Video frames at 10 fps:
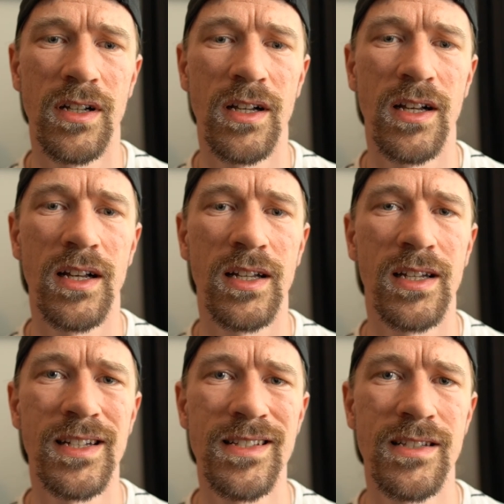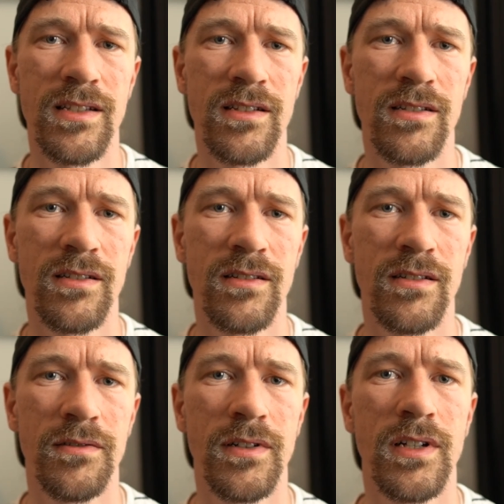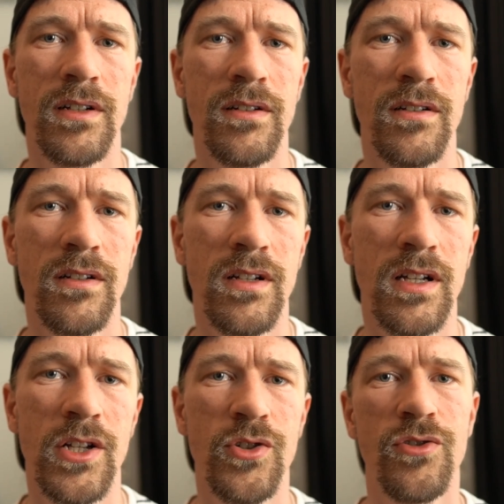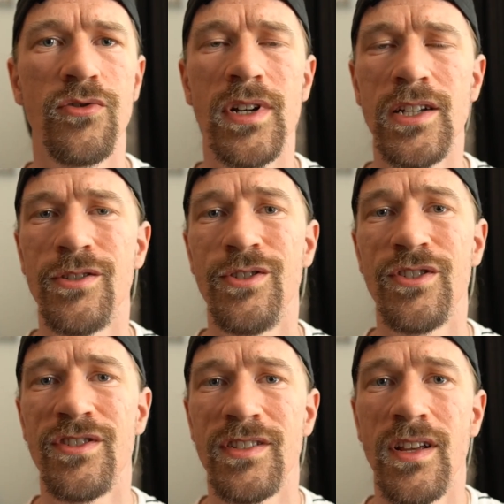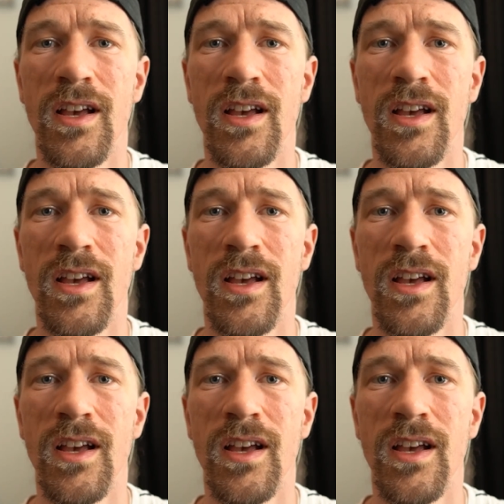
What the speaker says: I guess I should try to just